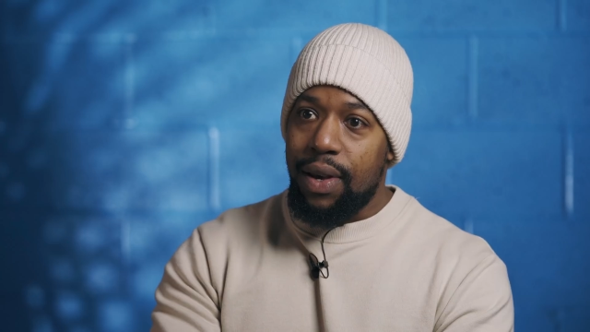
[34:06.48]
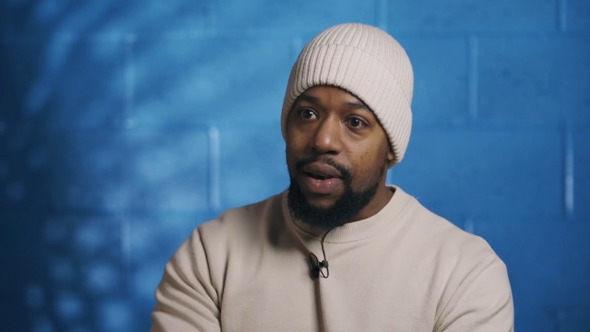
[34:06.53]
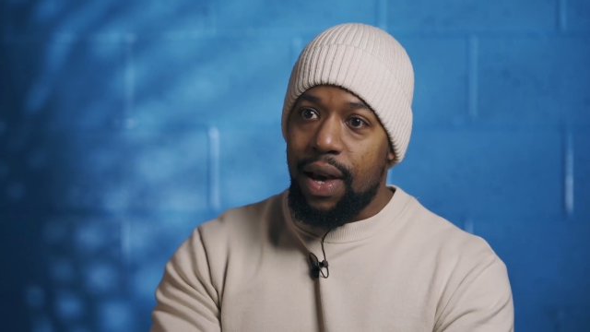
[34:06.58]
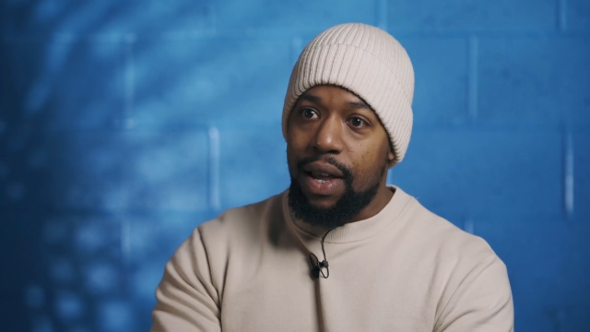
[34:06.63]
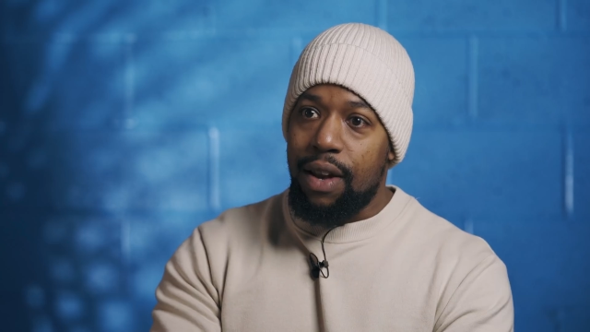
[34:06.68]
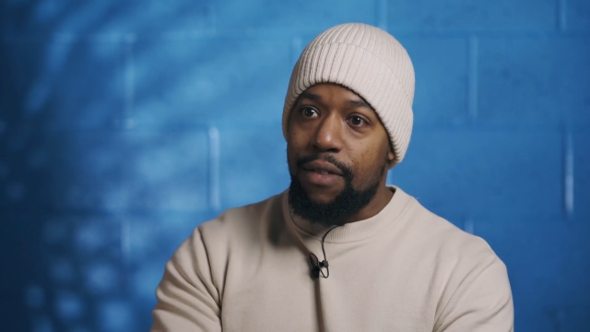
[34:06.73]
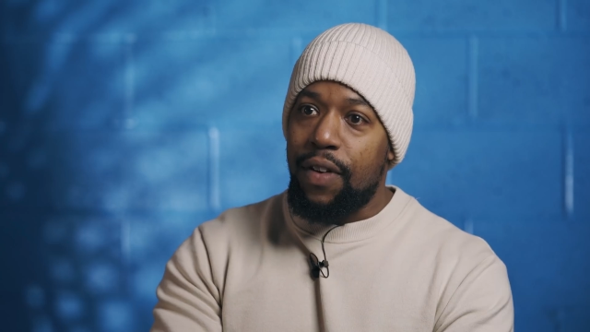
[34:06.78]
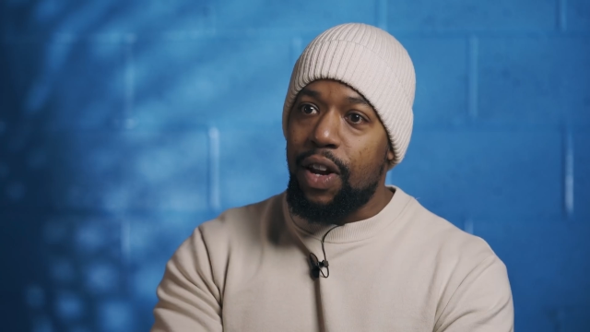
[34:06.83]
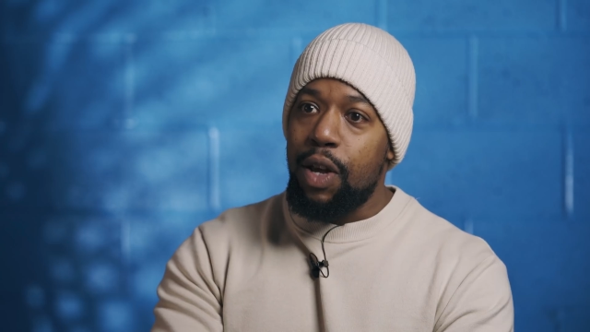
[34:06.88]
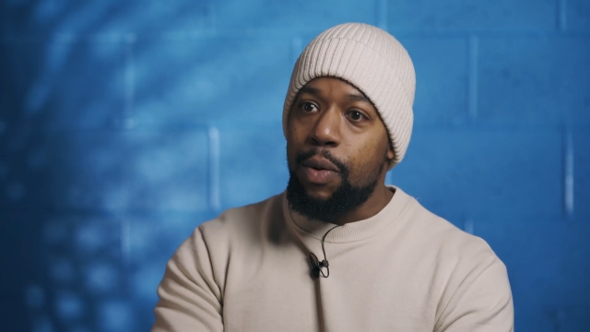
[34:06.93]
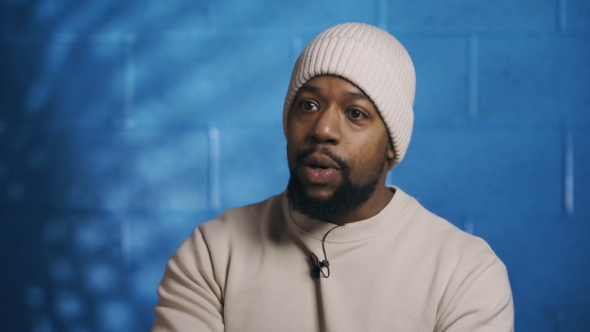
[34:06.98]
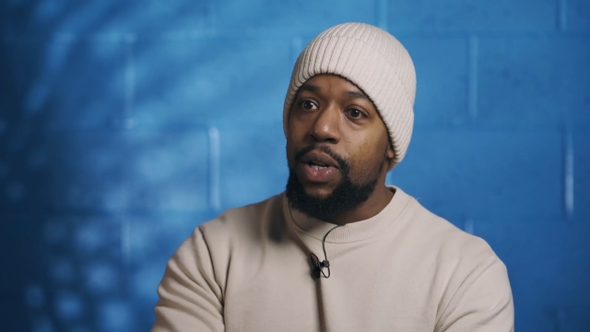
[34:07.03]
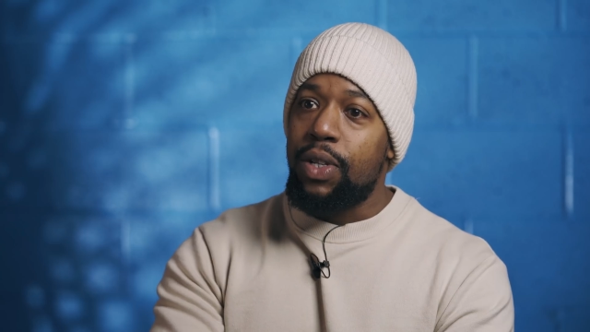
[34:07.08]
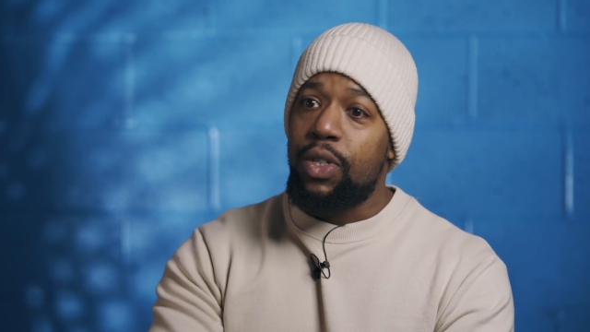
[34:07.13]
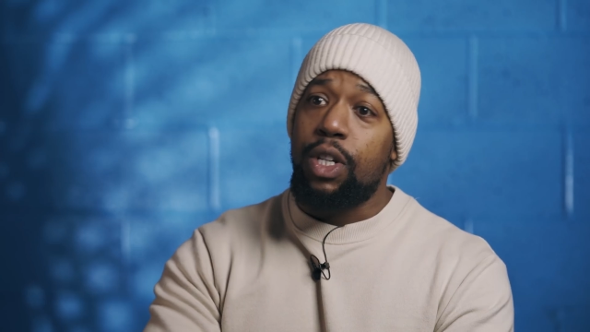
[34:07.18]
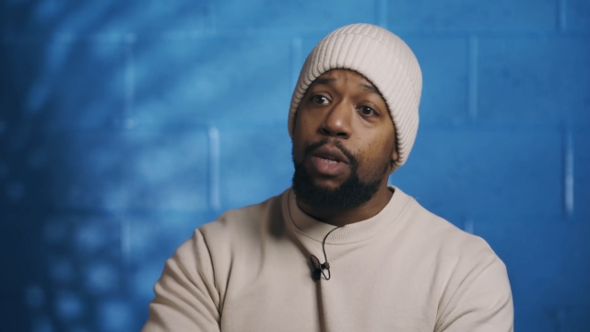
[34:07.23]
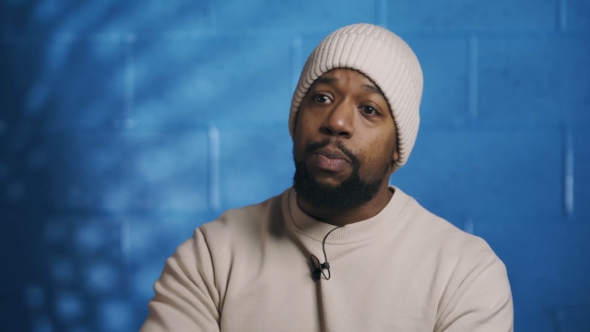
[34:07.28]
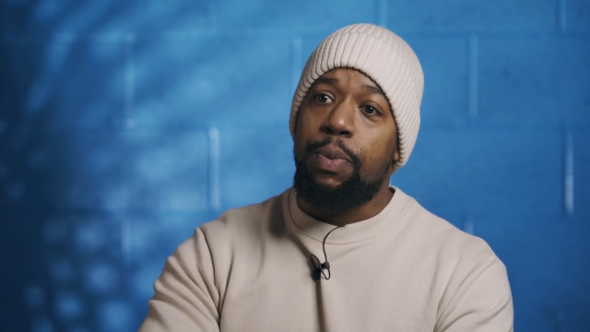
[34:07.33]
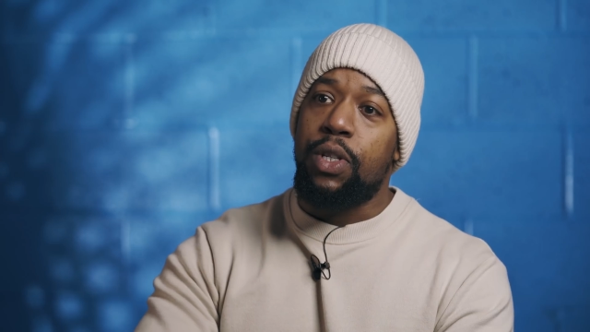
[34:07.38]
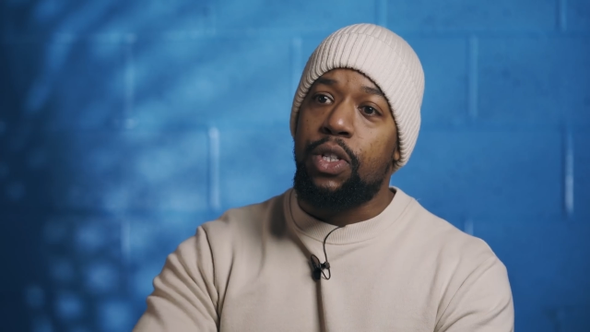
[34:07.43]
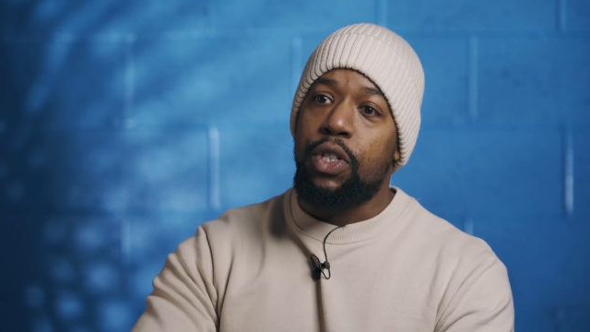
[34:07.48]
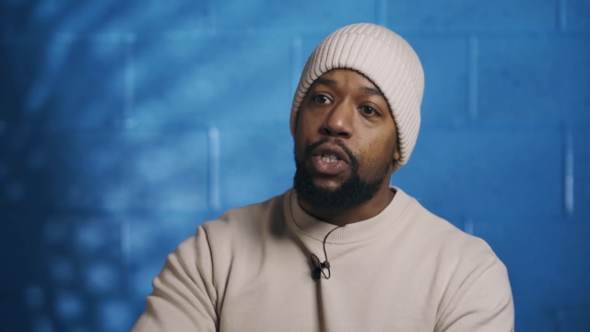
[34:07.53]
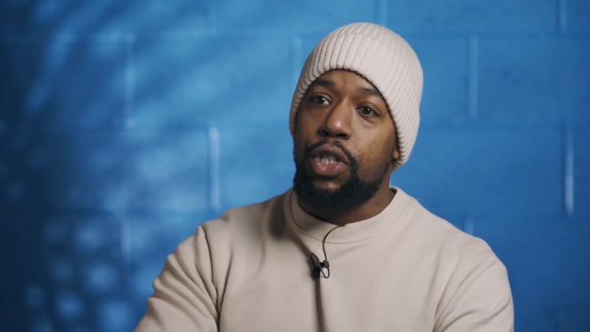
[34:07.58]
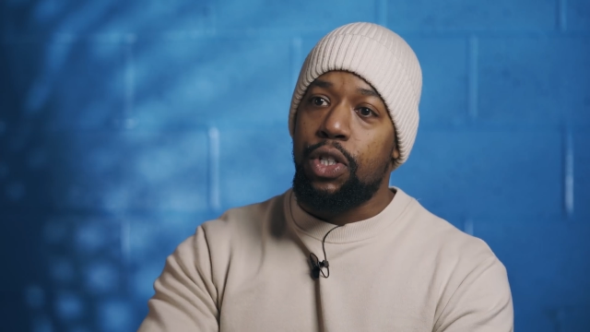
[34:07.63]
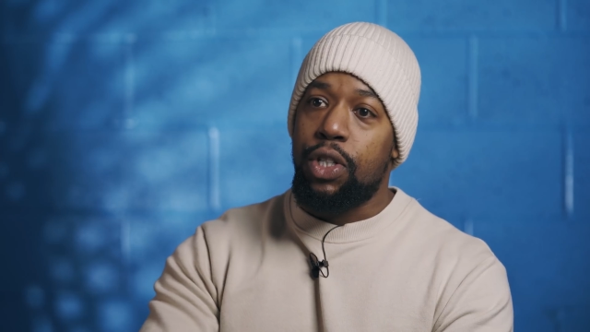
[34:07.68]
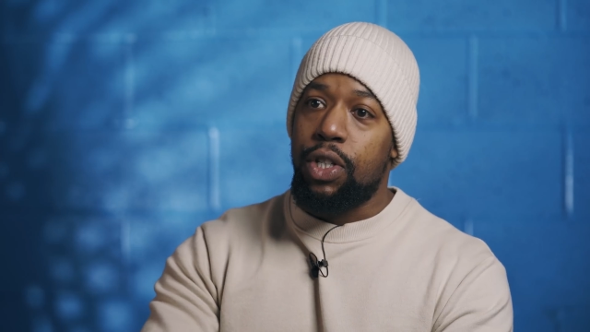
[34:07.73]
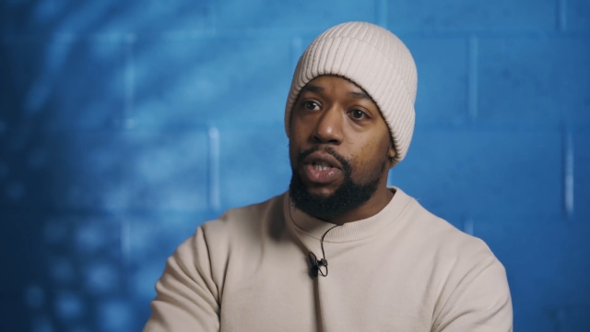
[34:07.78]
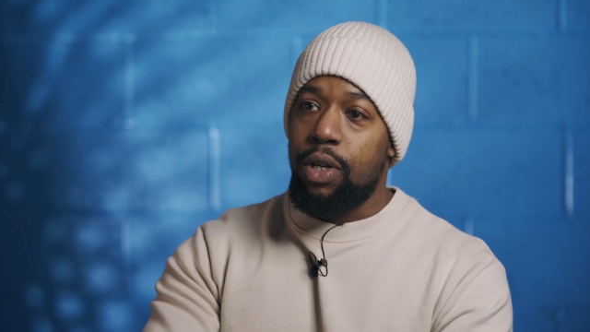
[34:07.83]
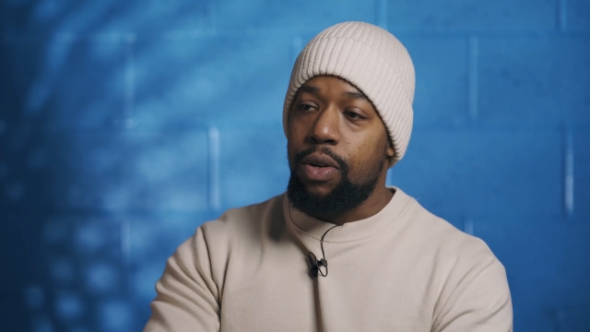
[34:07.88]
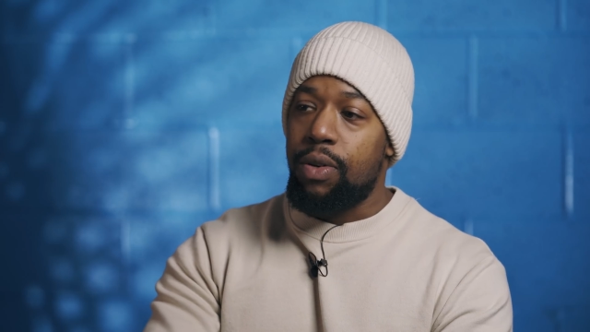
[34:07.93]
And if anyone is in a
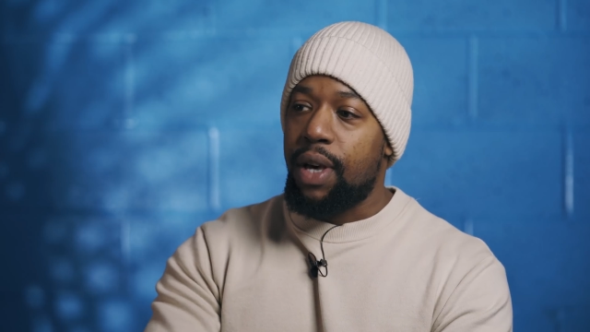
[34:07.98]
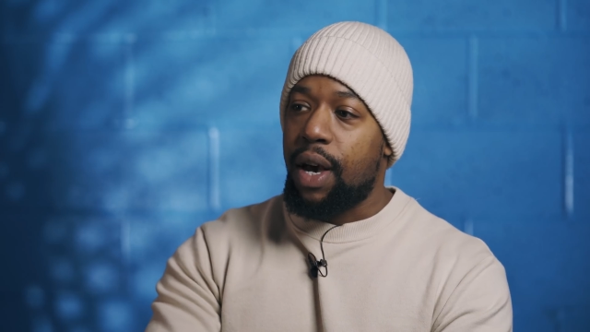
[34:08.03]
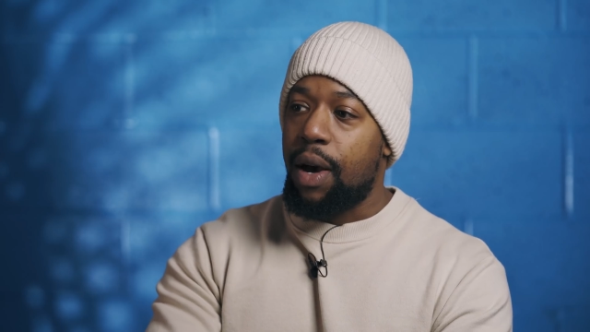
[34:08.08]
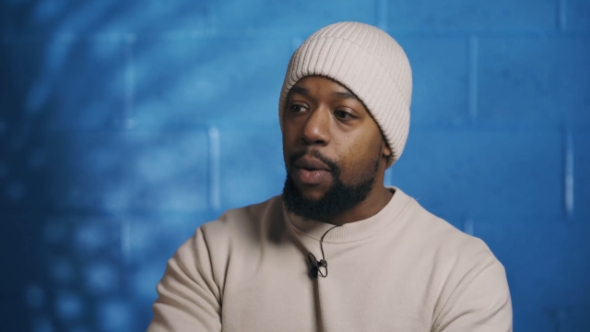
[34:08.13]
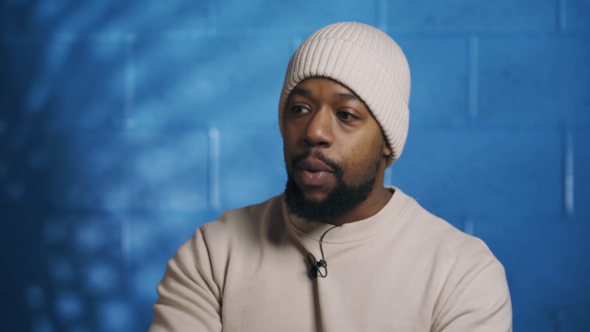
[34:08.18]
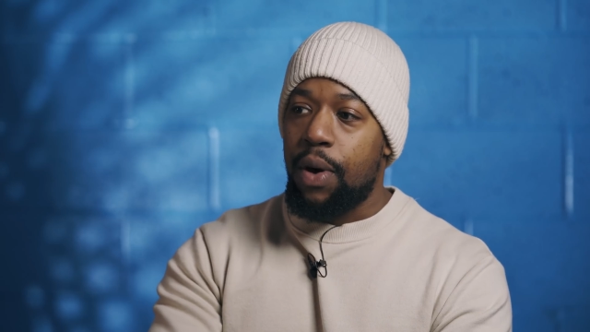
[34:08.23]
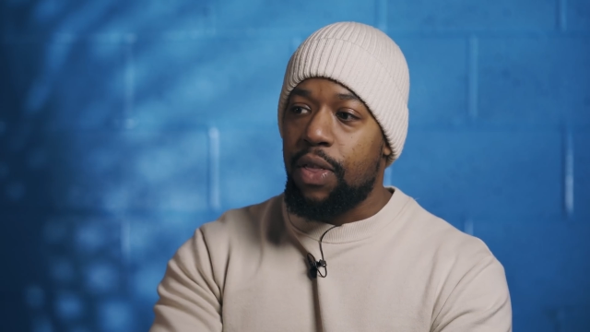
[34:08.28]
position to do that,